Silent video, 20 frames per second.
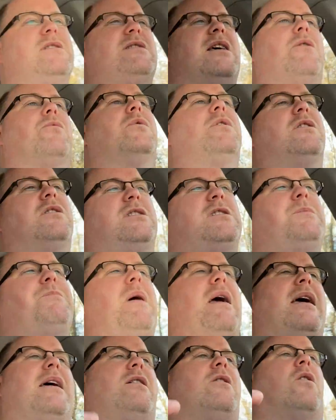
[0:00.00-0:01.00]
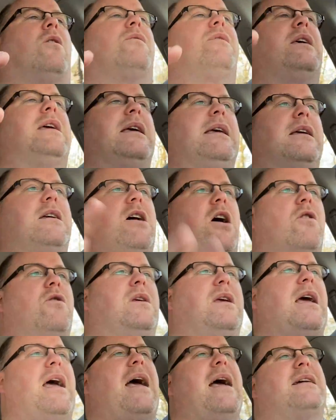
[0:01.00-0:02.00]
that will expand on the
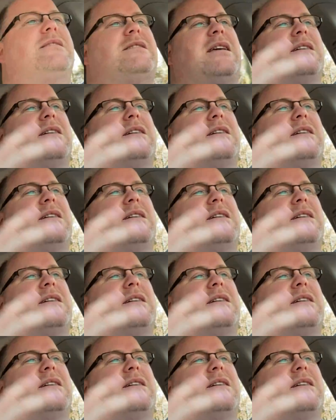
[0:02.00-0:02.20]
Kodiaks